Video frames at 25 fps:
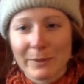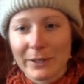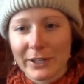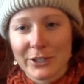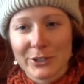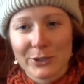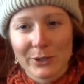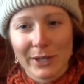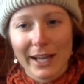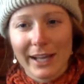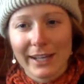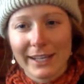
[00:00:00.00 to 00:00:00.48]
and
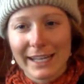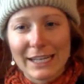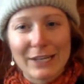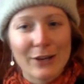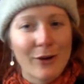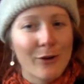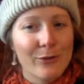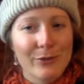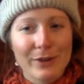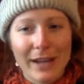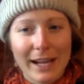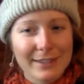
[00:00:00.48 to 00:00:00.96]
spirituality
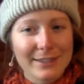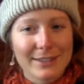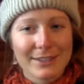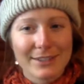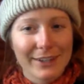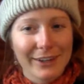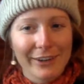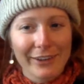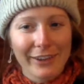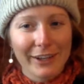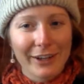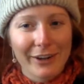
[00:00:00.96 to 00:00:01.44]
don't
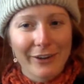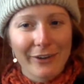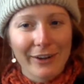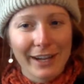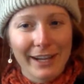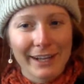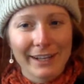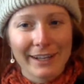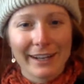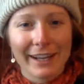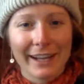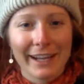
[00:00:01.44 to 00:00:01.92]
necessarily go
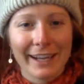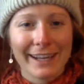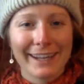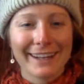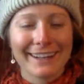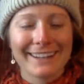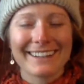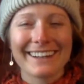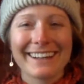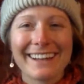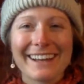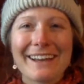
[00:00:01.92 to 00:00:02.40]
hand in
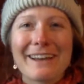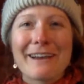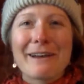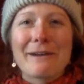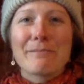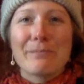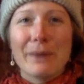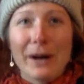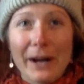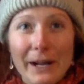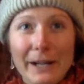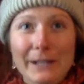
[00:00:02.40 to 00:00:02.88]
hand.
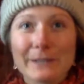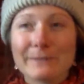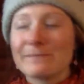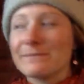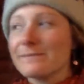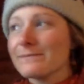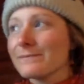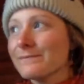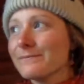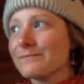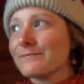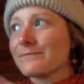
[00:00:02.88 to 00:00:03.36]
But
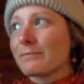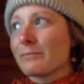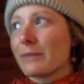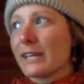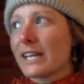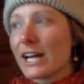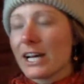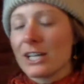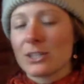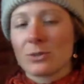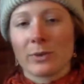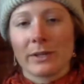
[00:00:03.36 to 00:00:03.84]

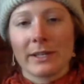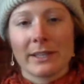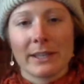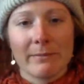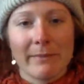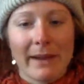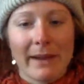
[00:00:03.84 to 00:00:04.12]
because we're